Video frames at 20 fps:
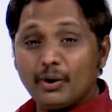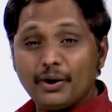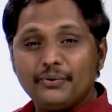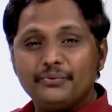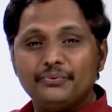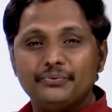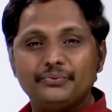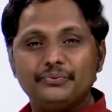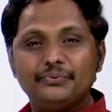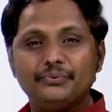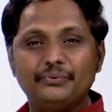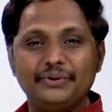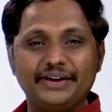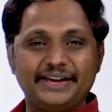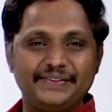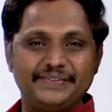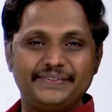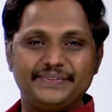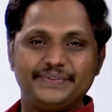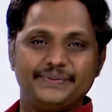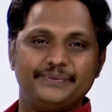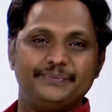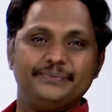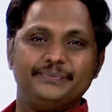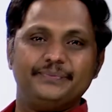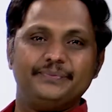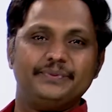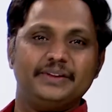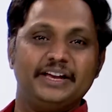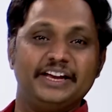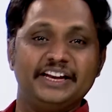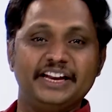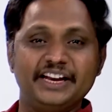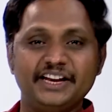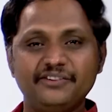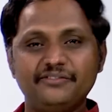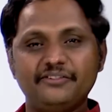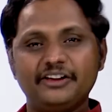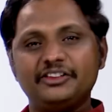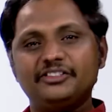of ways, in any
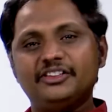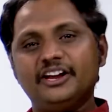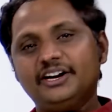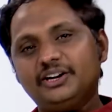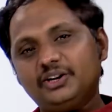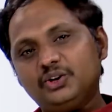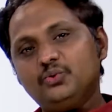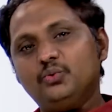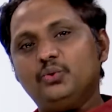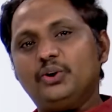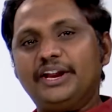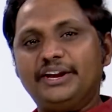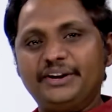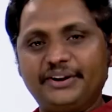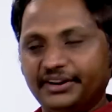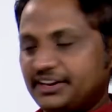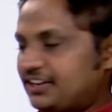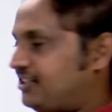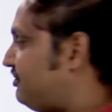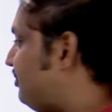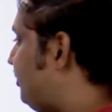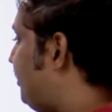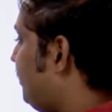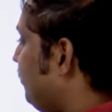way that you can reach,